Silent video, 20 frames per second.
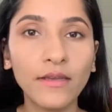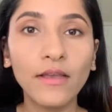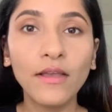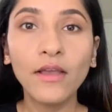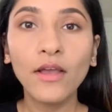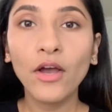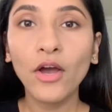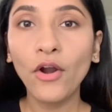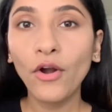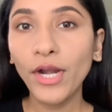
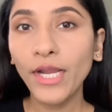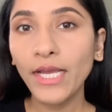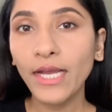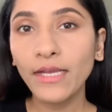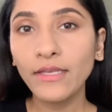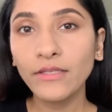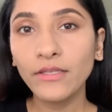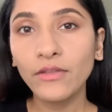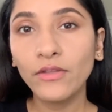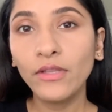Alright guys, so the
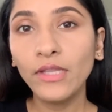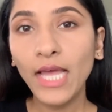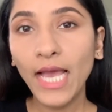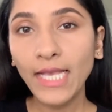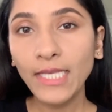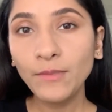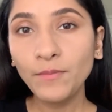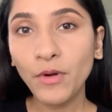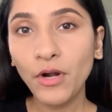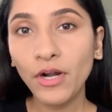last
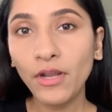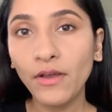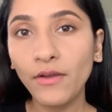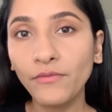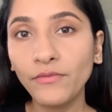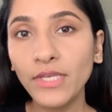part of this